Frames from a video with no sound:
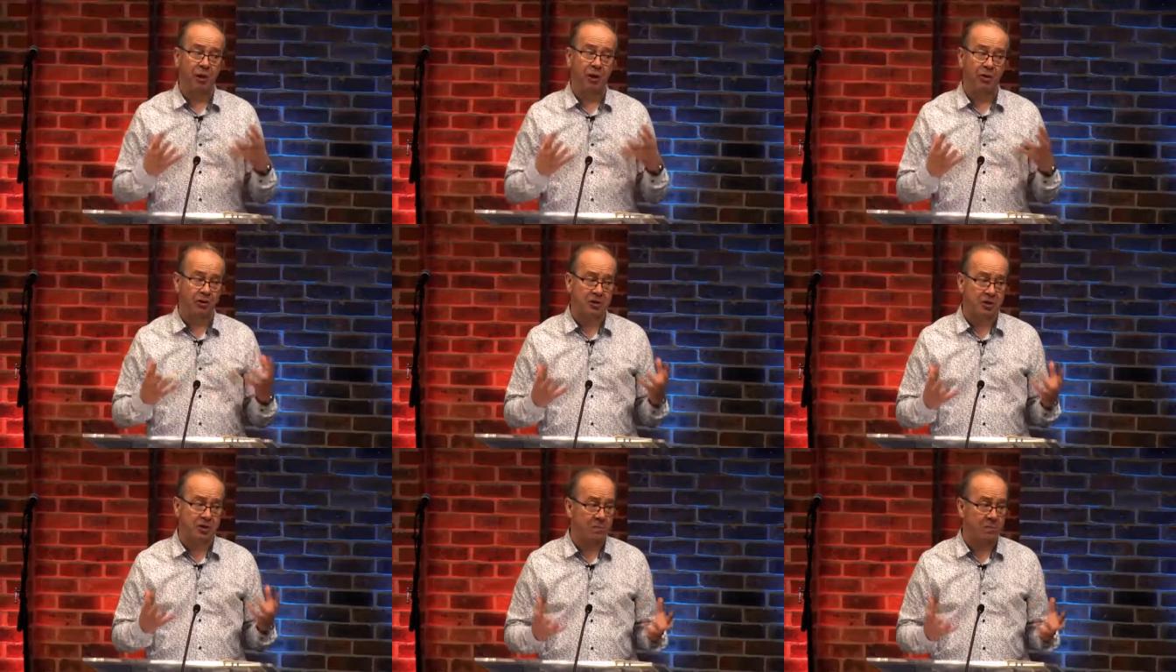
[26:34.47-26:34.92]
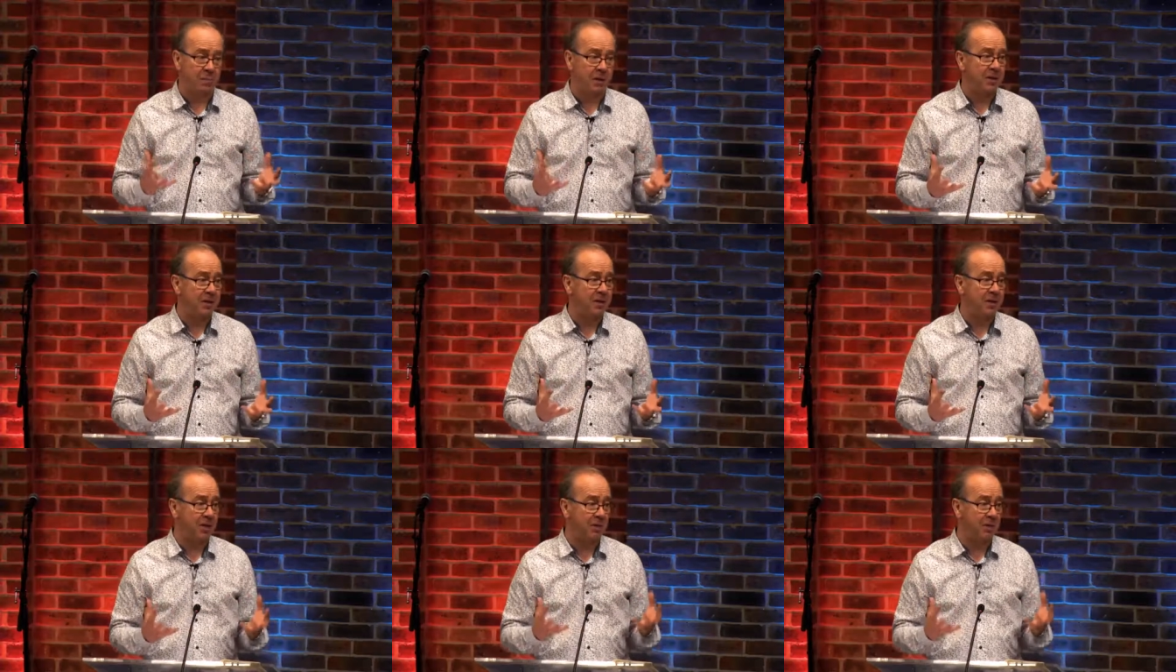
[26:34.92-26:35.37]
rather
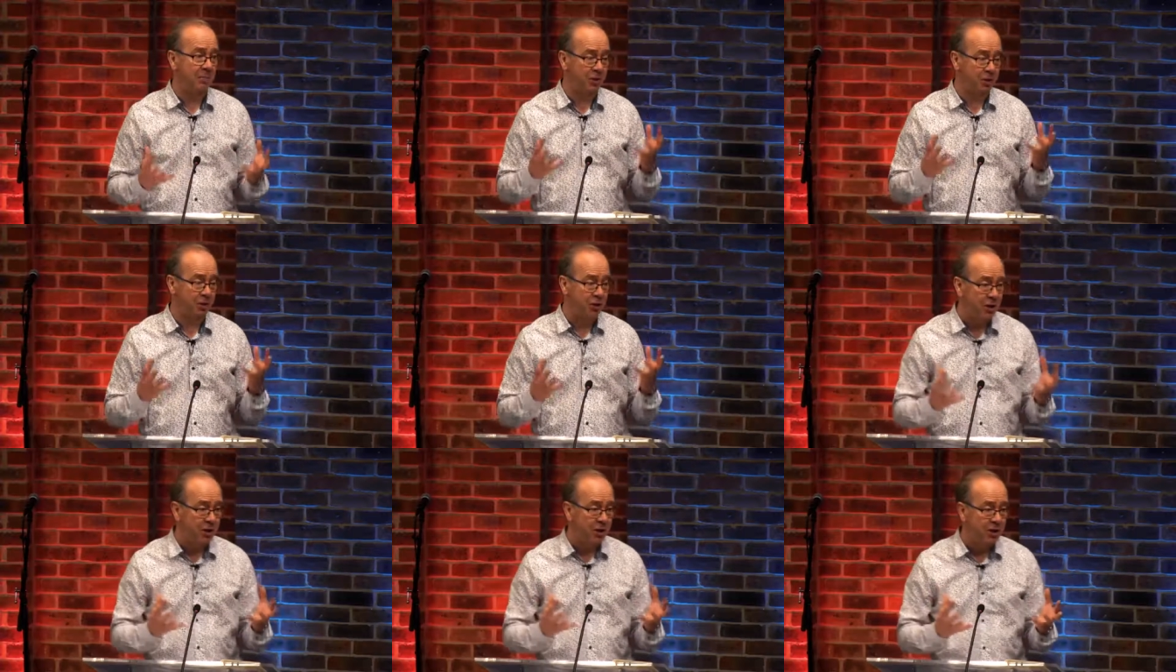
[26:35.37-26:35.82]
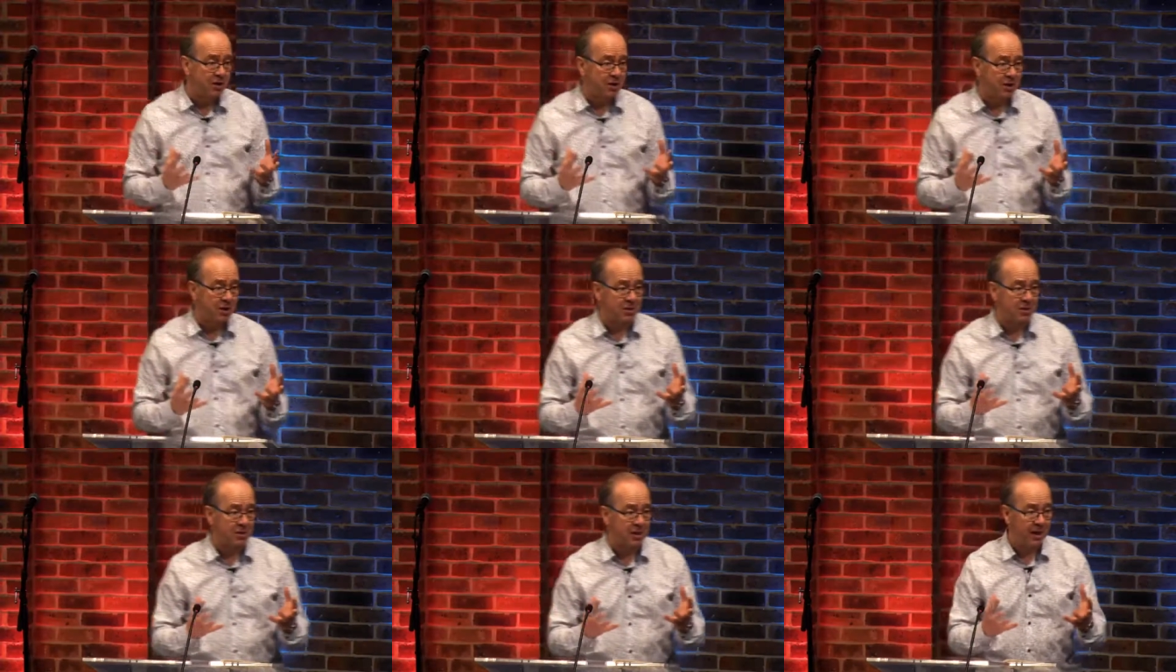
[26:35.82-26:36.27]
simplistic, but
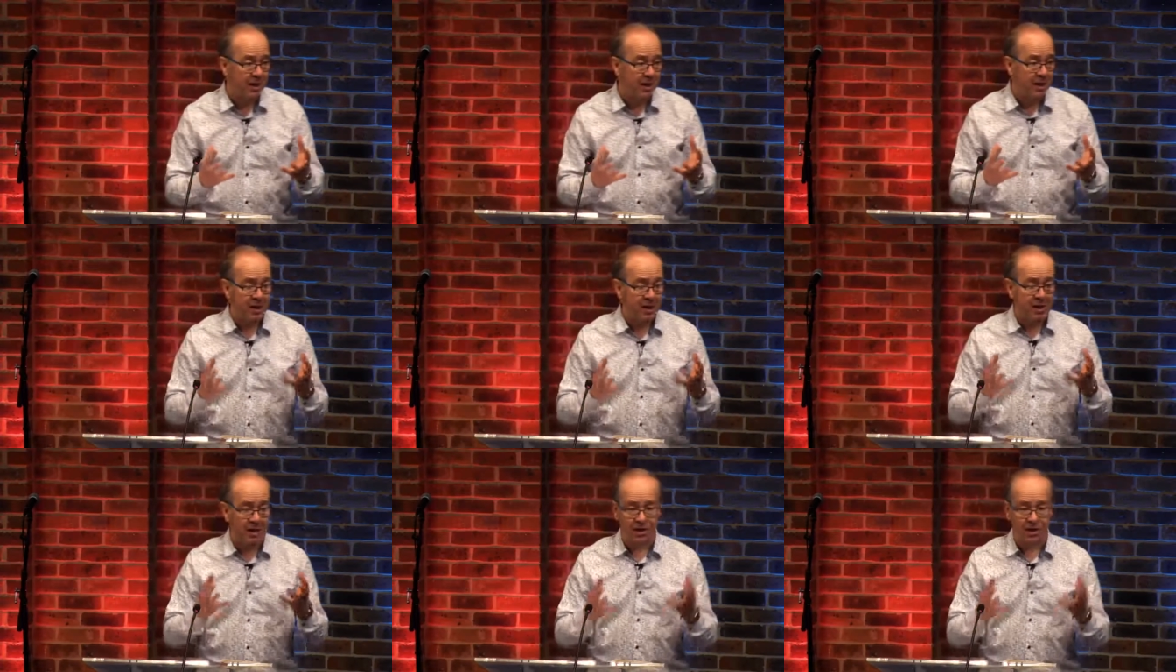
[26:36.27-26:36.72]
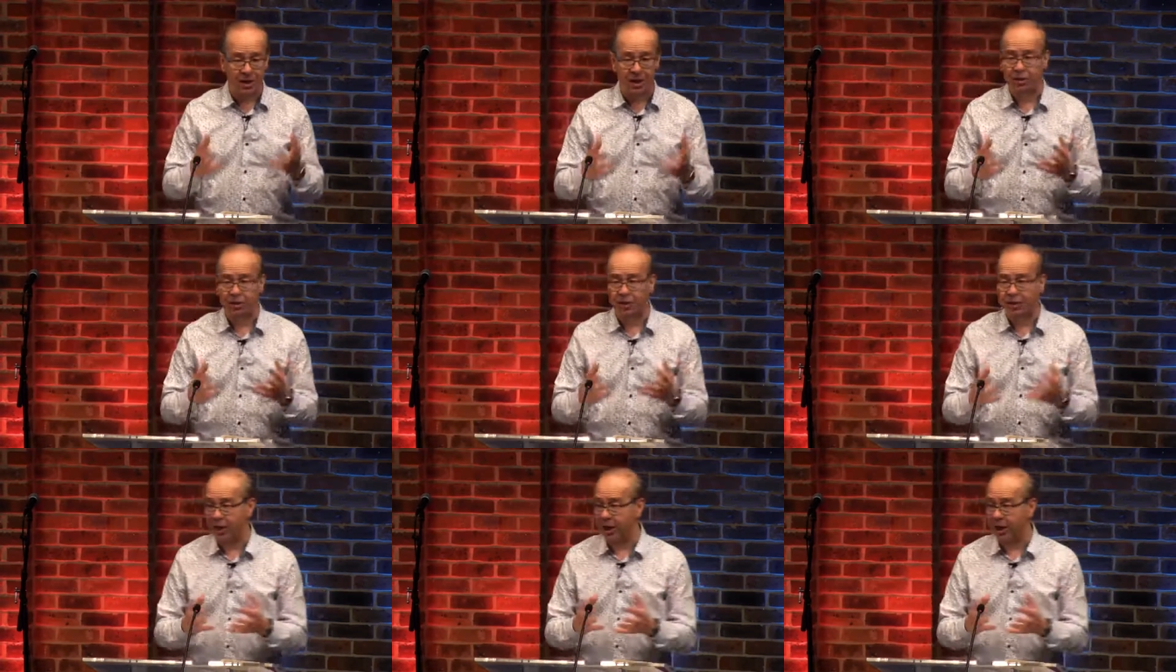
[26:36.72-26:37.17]
Jesus is
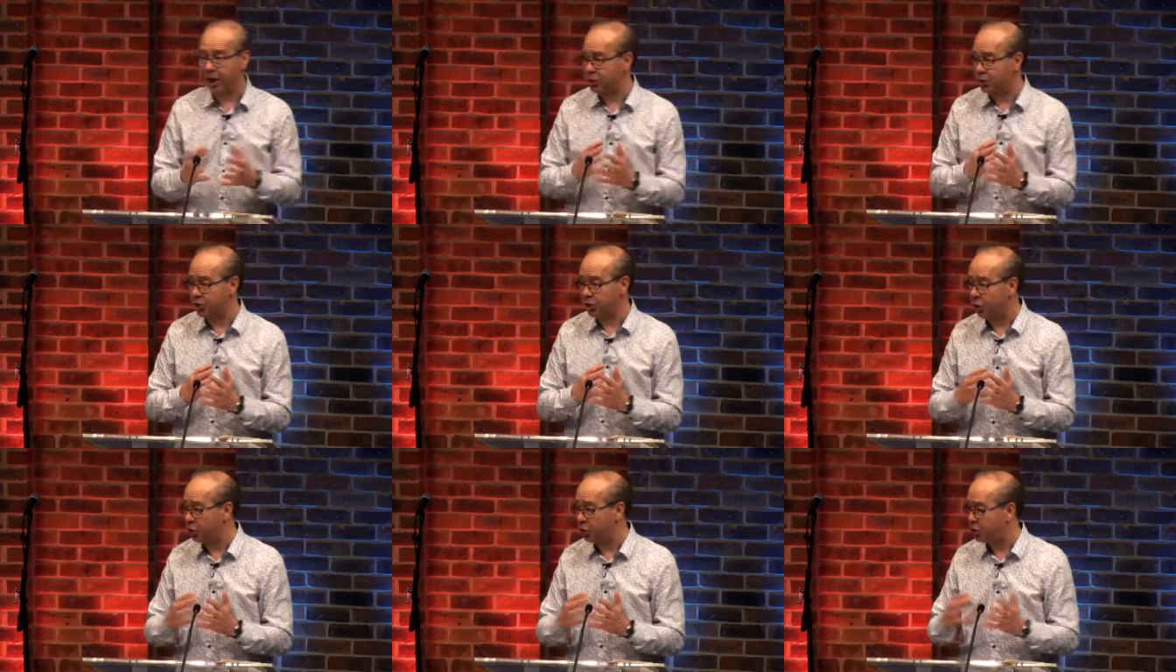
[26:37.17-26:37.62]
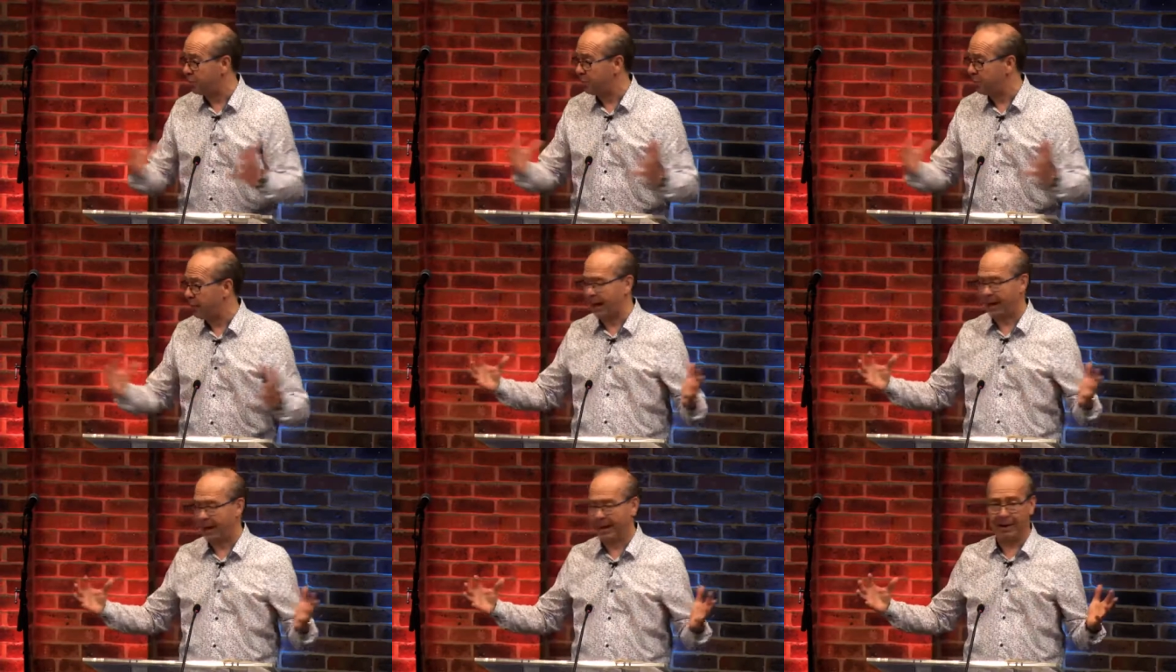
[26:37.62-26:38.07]
asking us not to
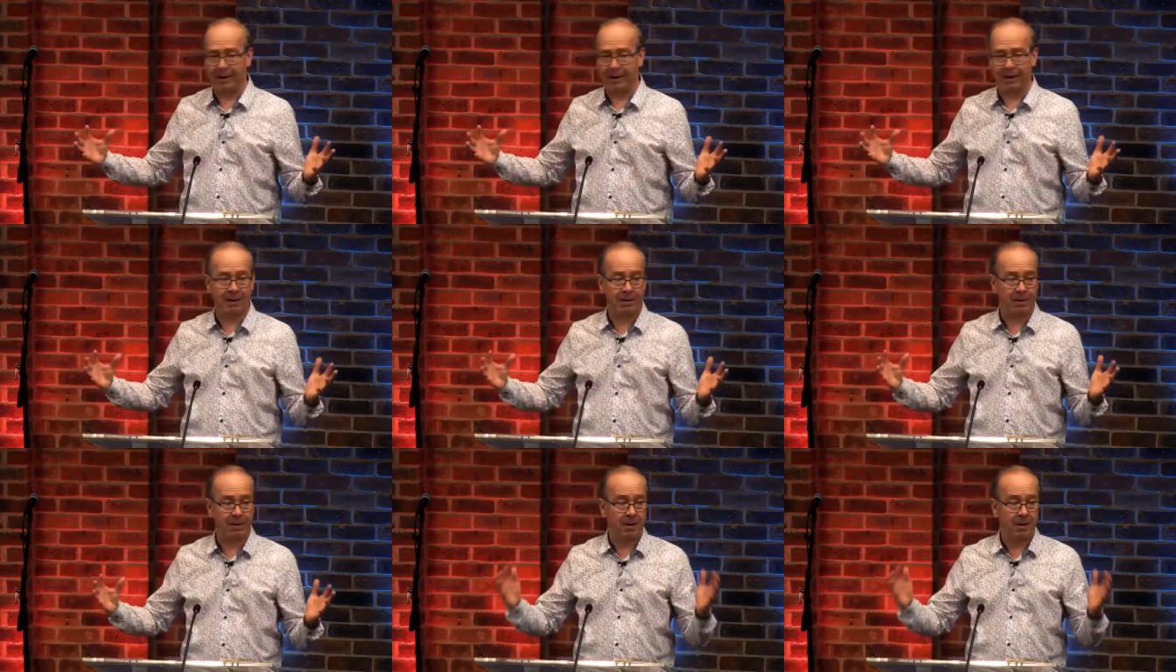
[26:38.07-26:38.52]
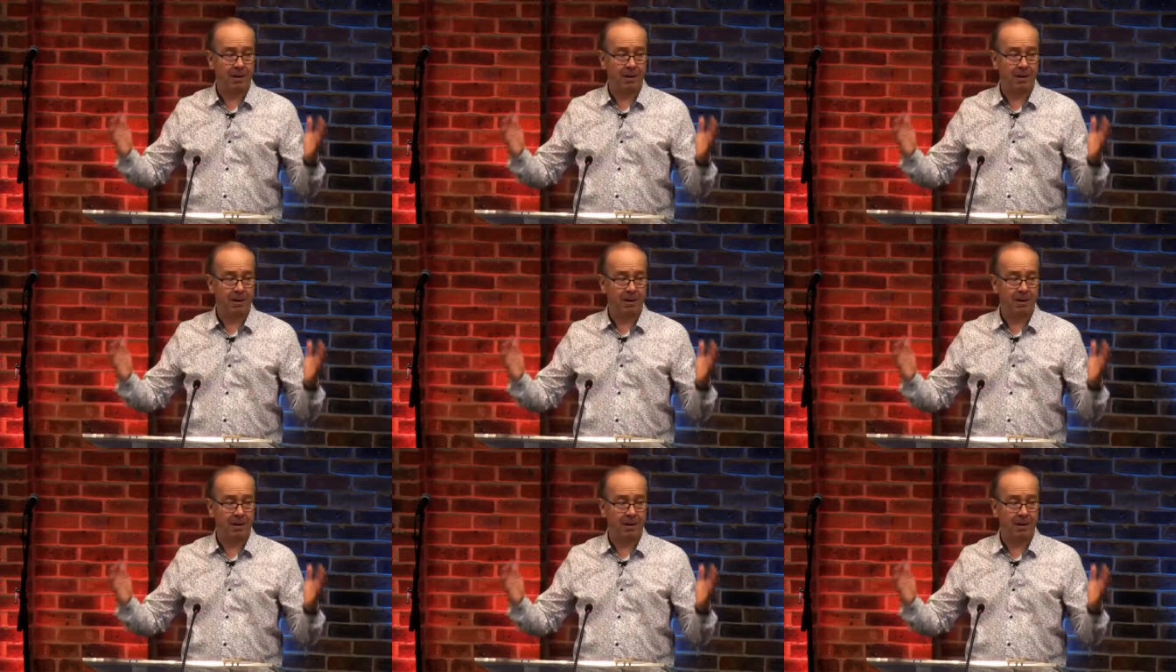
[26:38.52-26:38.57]
panic,